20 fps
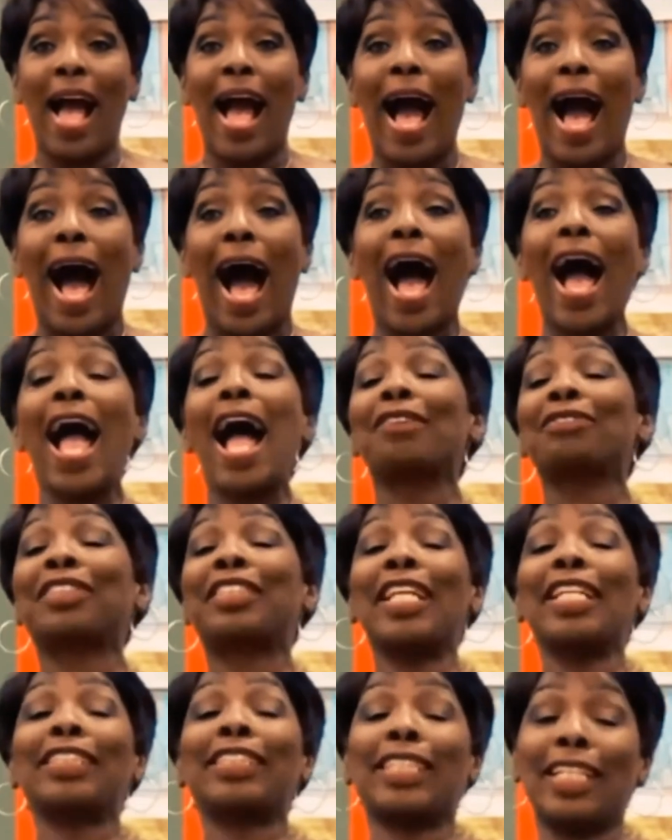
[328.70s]
I have
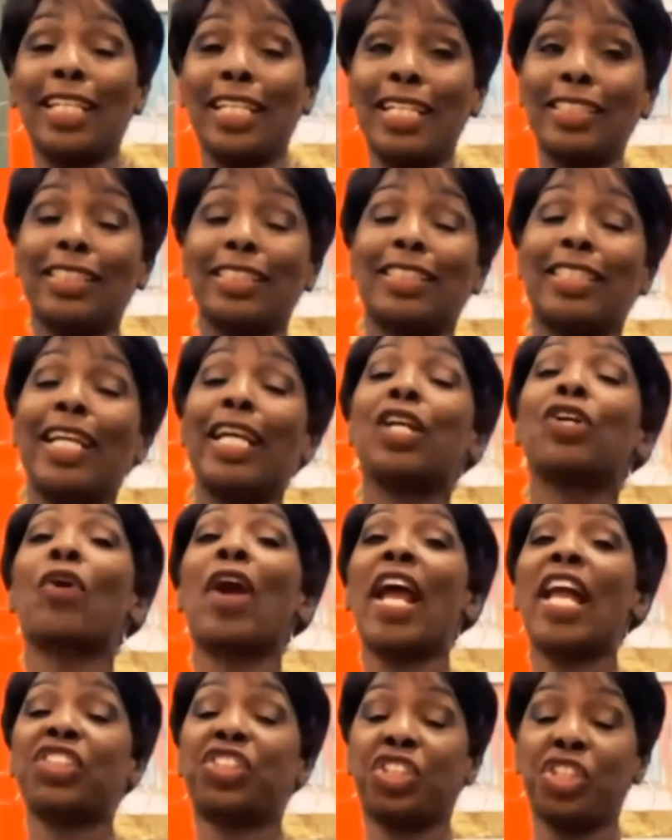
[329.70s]
6 kids and 10
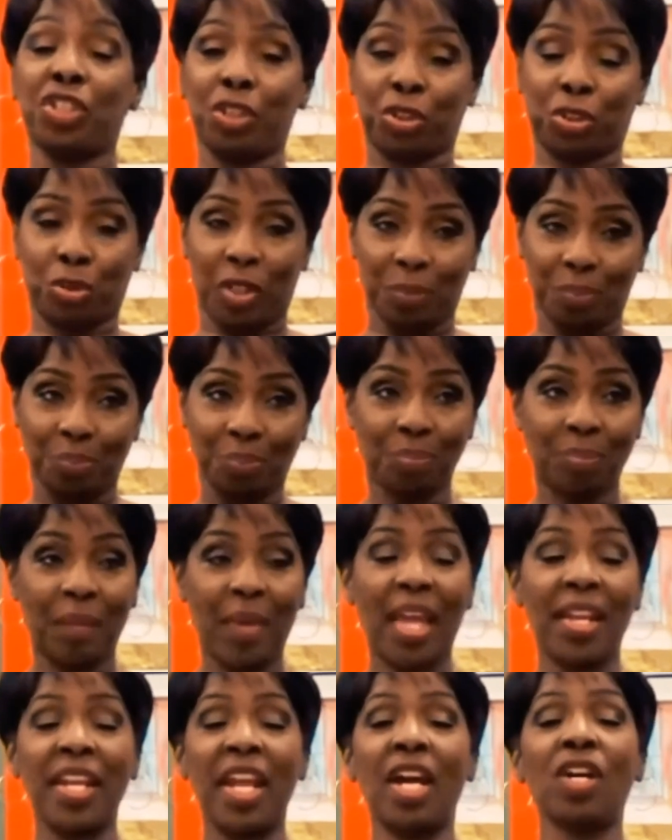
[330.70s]
grandchildren.
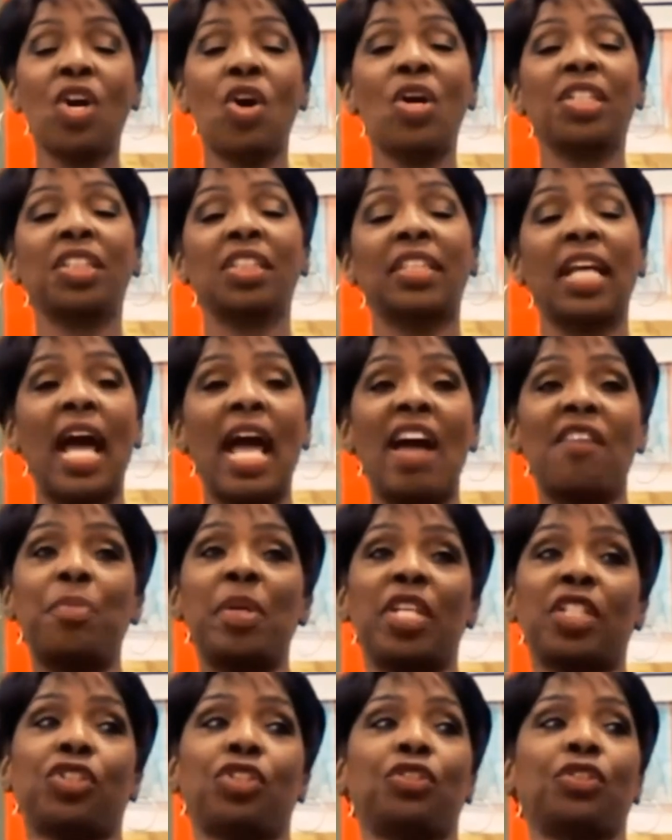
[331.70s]
And they're gorgeous. I have
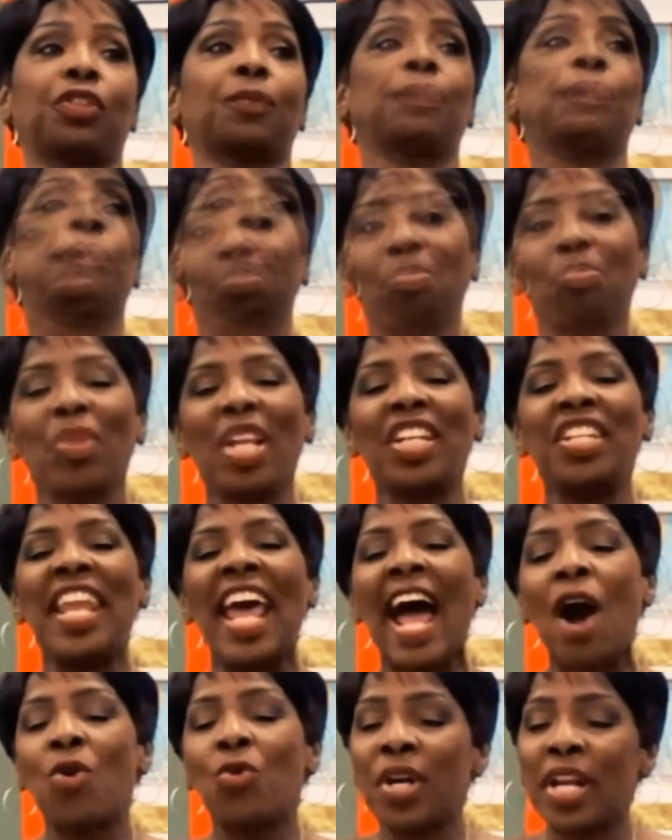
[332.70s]
pictures.
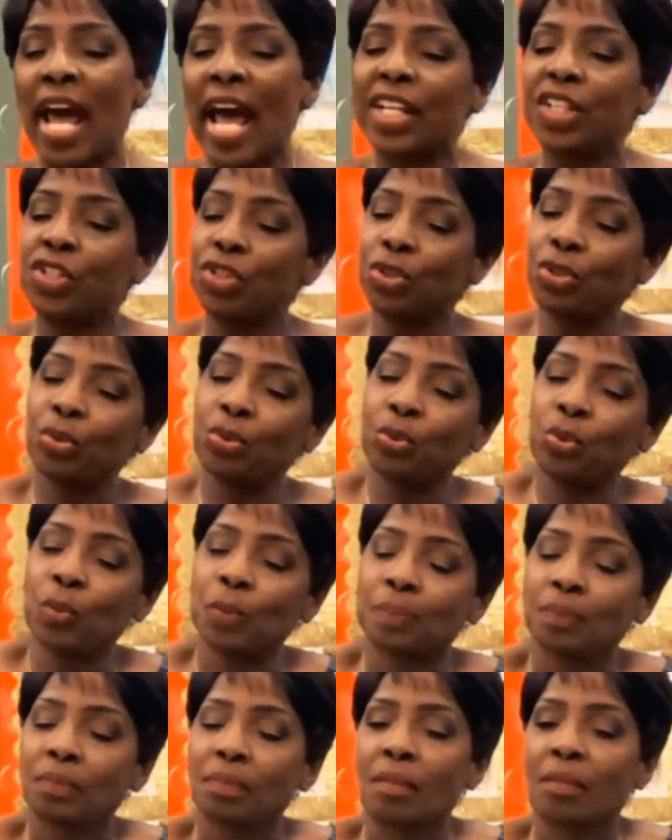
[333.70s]
Now what I do,
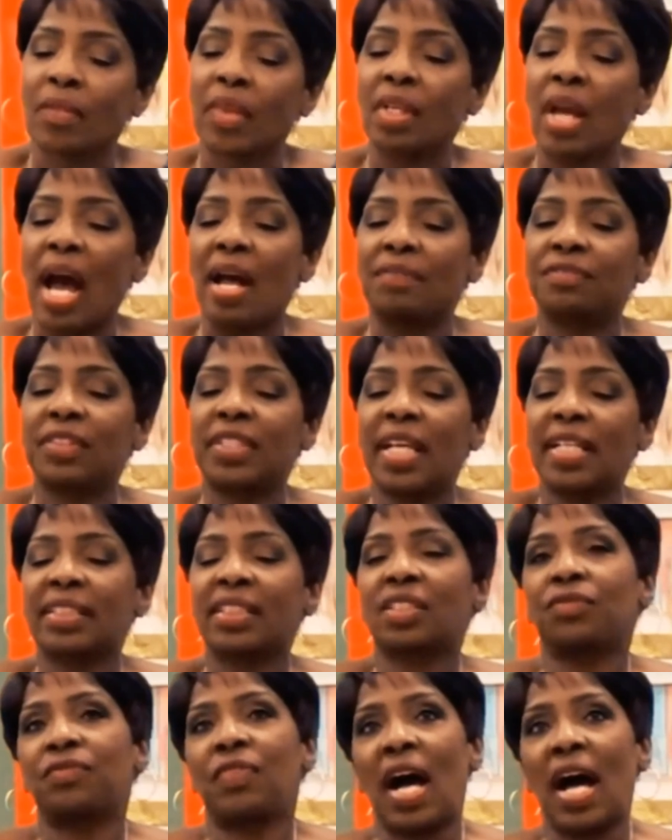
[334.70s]
I've
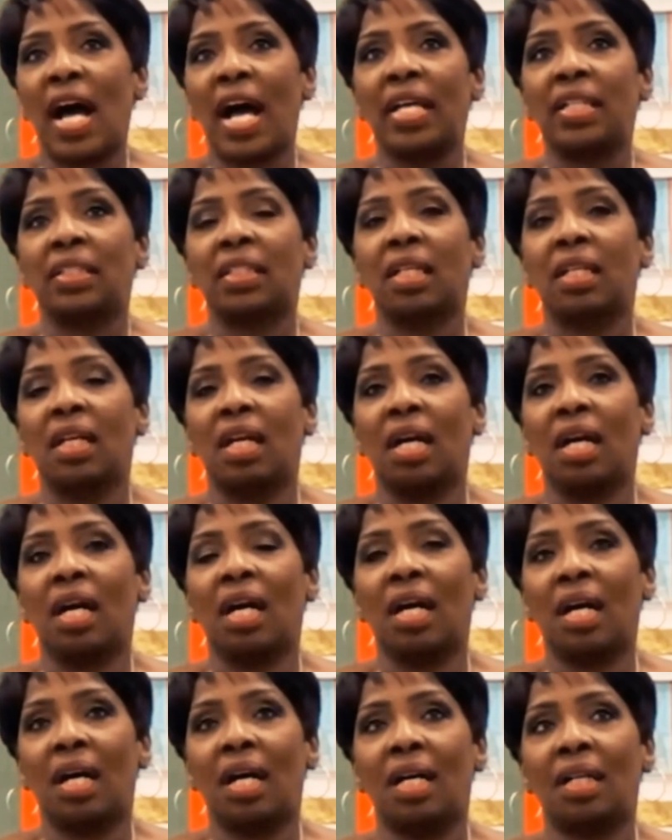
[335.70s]
testified
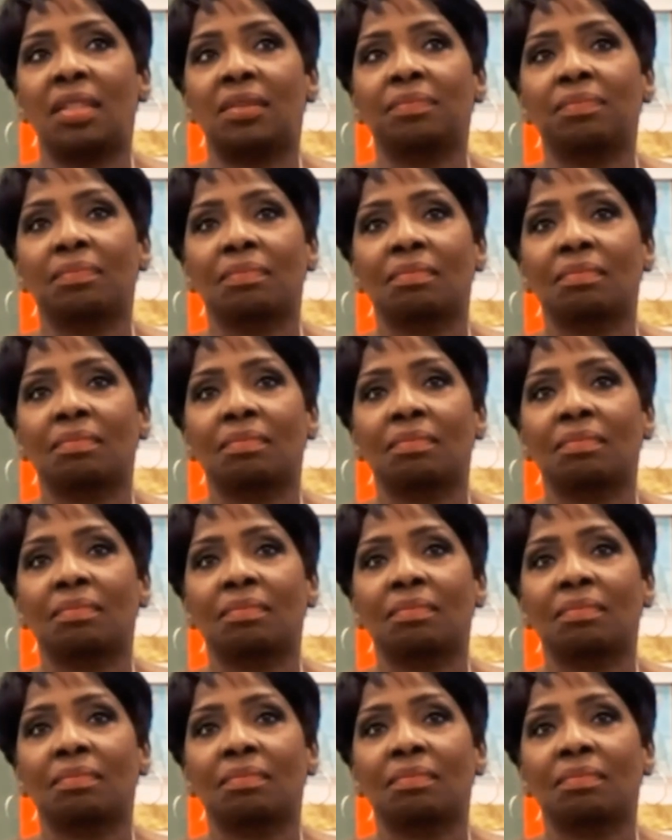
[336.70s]
in